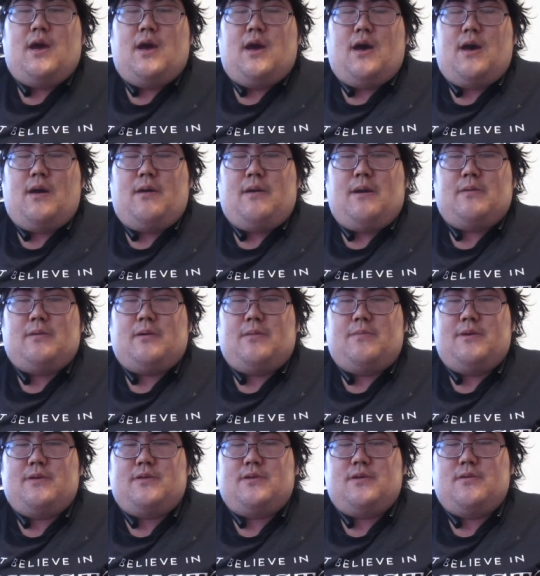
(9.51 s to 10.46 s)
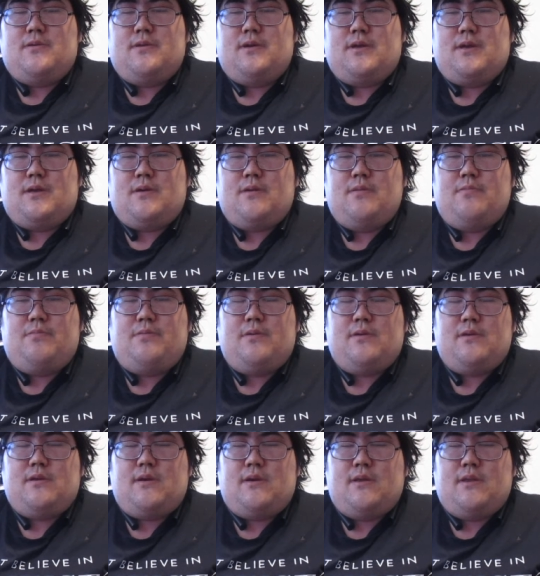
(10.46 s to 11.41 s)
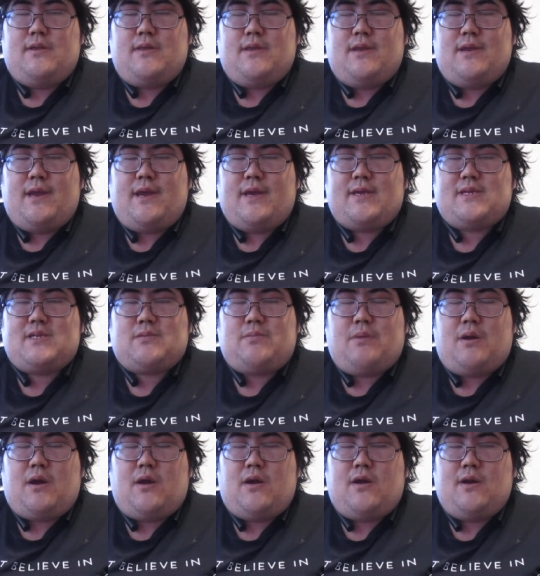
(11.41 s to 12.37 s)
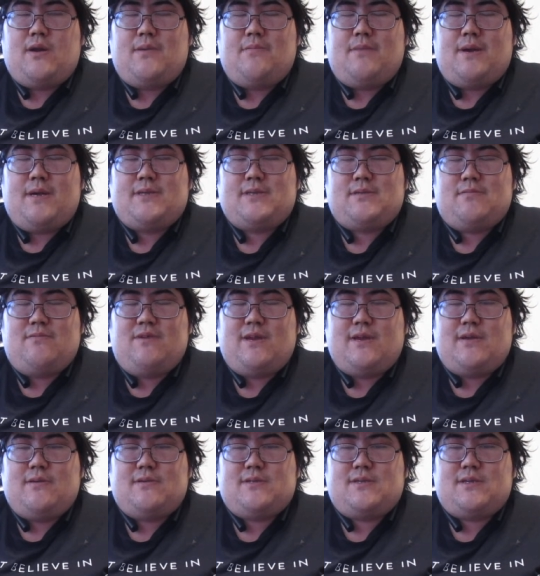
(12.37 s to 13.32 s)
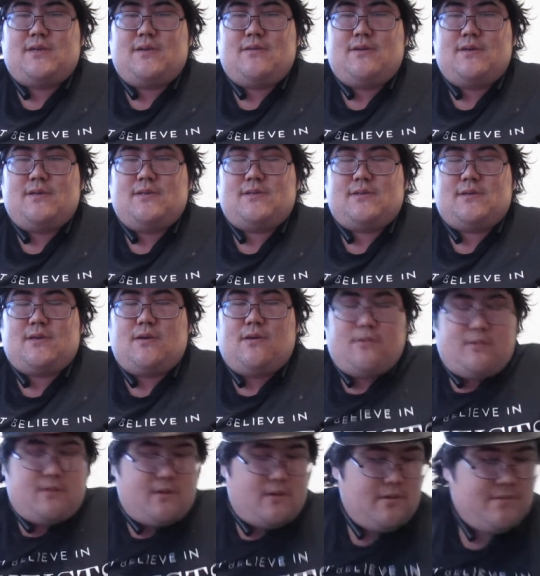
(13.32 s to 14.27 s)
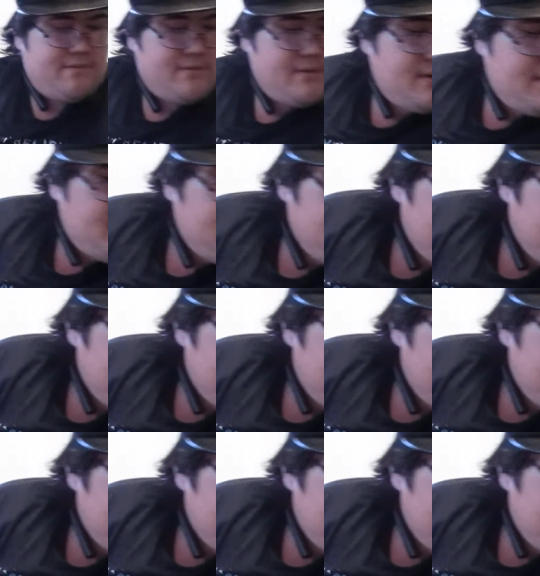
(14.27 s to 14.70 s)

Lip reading: I'm going to be doing the next part in my video series, going over